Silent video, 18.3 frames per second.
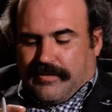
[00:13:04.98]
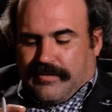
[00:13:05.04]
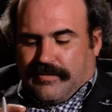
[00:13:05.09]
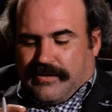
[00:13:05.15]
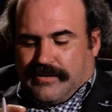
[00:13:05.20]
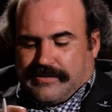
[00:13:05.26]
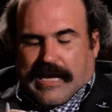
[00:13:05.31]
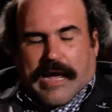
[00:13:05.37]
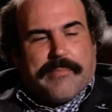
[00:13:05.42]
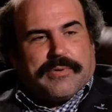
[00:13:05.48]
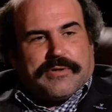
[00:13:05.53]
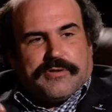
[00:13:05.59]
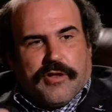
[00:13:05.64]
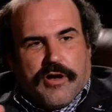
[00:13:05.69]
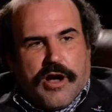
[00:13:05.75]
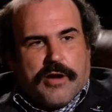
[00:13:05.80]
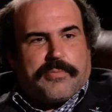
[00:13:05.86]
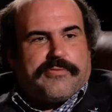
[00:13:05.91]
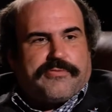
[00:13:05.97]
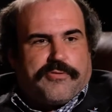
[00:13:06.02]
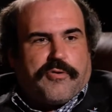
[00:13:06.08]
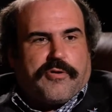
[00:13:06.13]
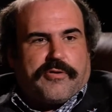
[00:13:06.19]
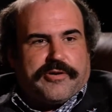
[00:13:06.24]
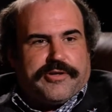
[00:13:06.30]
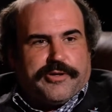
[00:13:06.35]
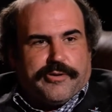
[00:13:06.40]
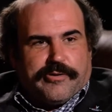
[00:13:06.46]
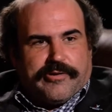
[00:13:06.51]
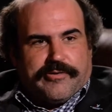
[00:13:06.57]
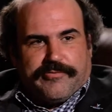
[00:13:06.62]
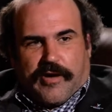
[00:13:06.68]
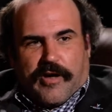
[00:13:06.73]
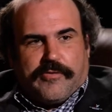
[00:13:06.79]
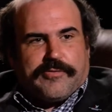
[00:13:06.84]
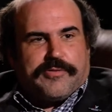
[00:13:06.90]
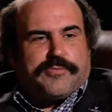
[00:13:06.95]
this happened long before you were
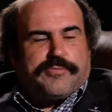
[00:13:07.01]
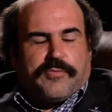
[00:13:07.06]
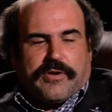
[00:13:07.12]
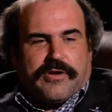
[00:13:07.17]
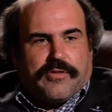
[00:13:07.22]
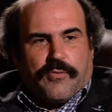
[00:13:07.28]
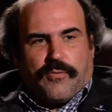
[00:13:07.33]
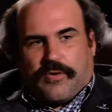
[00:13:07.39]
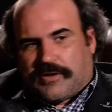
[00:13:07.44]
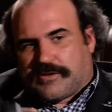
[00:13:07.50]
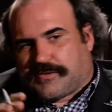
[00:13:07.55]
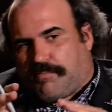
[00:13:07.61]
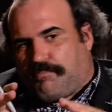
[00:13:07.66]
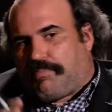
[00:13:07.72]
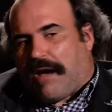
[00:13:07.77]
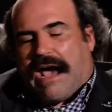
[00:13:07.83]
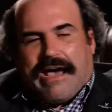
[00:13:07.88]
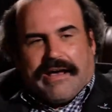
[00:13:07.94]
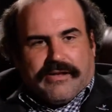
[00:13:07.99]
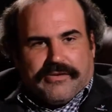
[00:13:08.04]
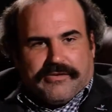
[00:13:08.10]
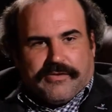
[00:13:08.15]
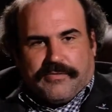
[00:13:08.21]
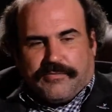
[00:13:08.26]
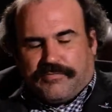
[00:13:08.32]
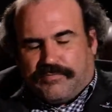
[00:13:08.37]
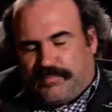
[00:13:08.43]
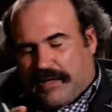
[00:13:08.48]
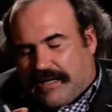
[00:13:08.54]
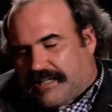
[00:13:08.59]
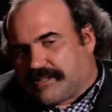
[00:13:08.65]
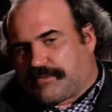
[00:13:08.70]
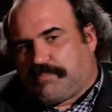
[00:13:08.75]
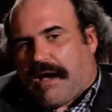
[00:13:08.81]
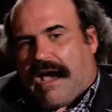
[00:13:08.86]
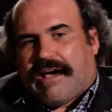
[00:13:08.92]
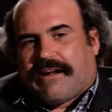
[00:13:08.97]
involved with one of the
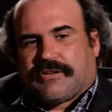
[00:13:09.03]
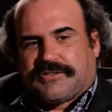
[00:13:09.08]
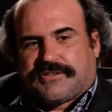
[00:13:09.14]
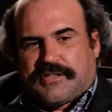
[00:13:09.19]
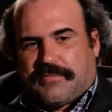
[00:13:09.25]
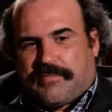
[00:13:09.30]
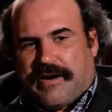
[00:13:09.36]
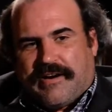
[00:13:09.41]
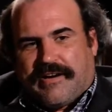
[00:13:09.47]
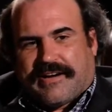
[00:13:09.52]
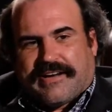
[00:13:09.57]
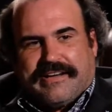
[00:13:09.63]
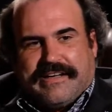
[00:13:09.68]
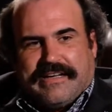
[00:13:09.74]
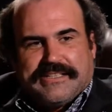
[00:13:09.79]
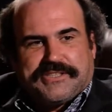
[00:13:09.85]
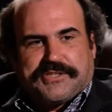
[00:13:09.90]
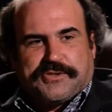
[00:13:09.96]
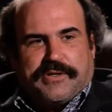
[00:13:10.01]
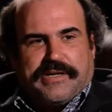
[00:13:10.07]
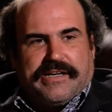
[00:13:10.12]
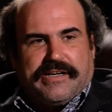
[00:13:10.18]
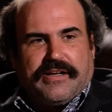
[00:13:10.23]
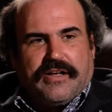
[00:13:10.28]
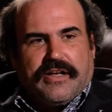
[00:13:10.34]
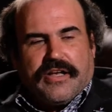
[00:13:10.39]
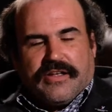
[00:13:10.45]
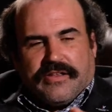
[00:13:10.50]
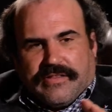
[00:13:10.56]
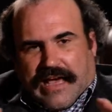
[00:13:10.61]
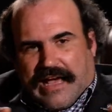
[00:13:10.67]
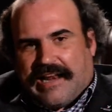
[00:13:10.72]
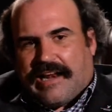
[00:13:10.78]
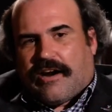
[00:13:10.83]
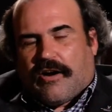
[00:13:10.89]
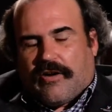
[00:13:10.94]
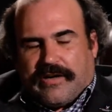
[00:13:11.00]
biggest battles in American history.
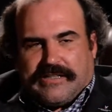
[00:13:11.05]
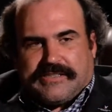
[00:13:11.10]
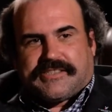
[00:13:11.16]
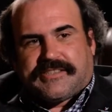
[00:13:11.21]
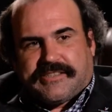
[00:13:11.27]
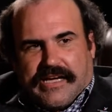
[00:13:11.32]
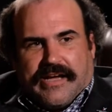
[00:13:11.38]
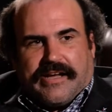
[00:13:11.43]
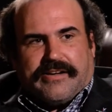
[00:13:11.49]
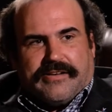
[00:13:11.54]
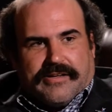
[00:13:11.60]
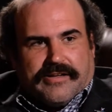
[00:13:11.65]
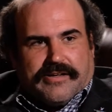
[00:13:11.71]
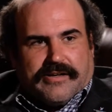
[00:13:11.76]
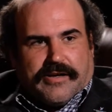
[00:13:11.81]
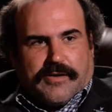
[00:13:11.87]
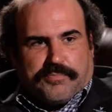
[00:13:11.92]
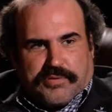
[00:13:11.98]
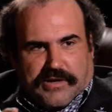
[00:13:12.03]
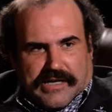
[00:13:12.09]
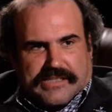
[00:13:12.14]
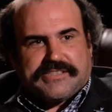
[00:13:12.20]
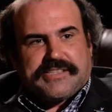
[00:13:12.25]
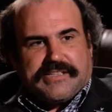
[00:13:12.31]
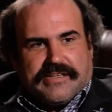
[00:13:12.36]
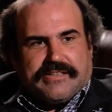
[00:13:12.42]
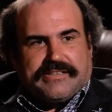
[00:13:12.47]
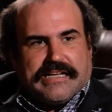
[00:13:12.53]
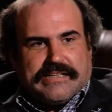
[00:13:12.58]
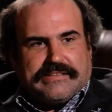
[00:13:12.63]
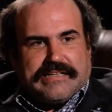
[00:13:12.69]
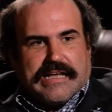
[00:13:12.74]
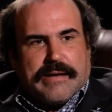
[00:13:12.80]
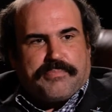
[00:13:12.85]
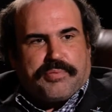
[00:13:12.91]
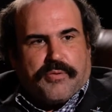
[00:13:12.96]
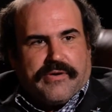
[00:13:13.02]
That had already set a precedent at
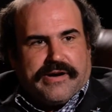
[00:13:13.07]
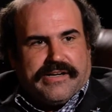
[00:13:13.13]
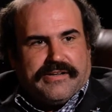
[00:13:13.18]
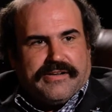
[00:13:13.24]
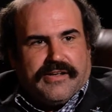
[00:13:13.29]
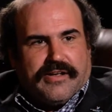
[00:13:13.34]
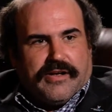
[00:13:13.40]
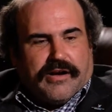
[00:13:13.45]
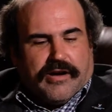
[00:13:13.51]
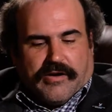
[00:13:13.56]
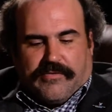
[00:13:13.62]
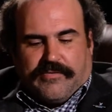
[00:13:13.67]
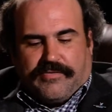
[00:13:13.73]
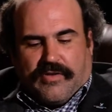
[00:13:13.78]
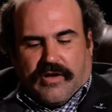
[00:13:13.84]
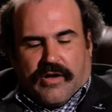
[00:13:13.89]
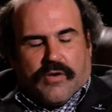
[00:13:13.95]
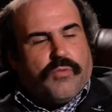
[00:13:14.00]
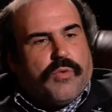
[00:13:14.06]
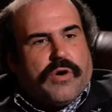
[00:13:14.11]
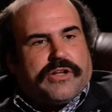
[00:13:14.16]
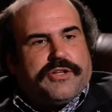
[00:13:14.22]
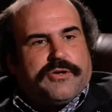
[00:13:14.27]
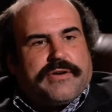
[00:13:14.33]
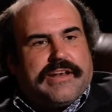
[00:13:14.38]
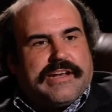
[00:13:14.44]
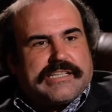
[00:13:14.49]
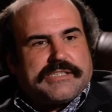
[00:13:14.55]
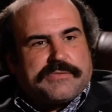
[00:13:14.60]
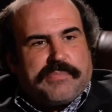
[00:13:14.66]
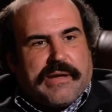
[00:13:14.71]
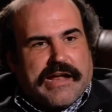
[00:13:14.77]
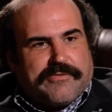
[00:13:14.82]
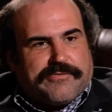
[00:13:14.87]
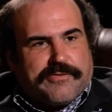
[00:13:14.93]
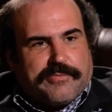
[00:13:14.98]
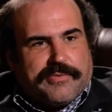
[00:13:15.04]
that point of what you can
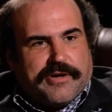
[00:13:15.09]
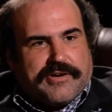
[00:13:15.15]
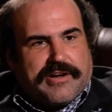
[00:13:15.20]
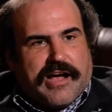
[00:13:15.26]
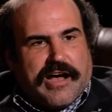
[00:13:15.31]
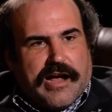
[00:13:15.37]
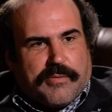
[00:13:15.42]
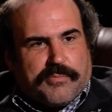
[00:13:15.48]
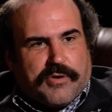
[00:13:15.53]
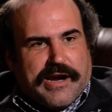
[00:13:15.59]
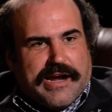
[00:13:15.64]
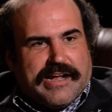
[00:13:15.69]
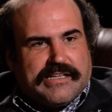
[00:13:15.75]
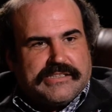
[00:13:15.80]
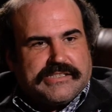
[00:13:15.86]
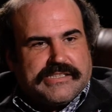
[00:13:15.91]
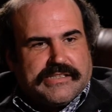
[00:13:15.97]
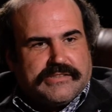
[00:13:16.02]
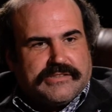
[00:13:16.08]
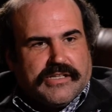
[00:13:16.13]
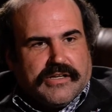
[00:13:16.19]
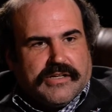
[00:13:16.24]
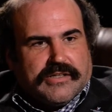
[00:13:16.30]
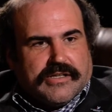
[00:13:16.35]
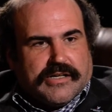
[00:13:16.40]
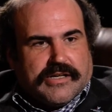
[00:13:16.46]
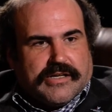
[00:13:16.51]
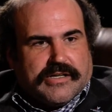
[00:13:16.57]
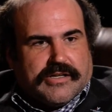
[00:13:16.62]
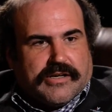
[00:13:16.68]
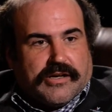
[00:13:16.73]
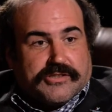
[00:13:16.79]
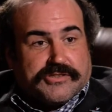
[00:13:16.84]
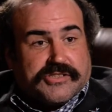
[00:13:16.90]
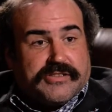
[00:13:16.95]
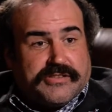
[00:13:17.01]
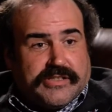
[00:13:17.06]
expect from your comrades, and
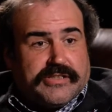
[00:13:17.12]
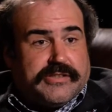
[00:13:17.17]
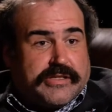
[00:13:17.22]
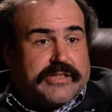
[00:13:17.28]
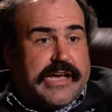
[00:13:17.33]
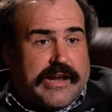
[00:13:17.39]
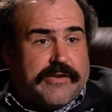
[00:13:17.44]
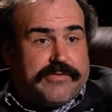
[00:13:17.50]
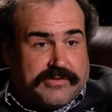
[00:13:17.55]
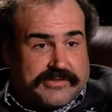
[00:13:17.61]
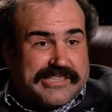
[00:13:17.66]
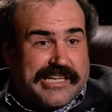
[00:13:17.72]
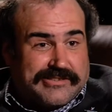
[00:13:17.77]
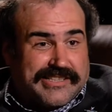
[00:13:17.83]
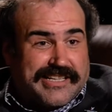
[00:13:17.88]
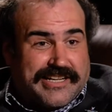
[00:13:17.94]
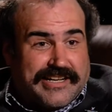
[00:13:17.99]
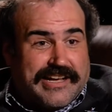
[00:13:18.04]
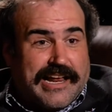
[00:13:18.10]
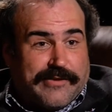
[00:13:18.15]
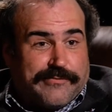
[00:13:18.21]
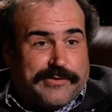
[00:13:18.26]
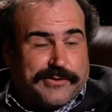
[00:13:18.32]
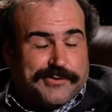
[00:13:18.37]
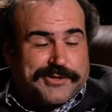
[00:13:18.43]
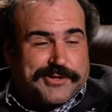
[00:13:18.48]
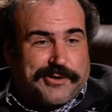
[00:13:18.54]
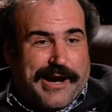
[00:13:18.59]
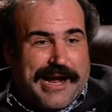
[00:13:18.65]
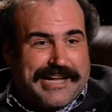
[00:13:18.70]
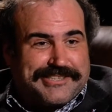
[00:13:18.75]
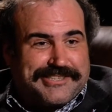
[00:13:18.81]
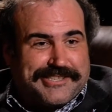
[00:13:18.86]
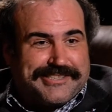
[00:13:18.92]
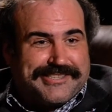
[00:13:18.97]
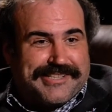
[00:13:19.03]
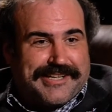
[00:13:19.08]
also sounds like you got a few
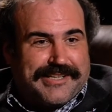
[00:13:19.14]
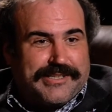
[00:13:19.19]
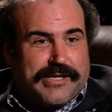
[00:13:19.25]
scratches, huh?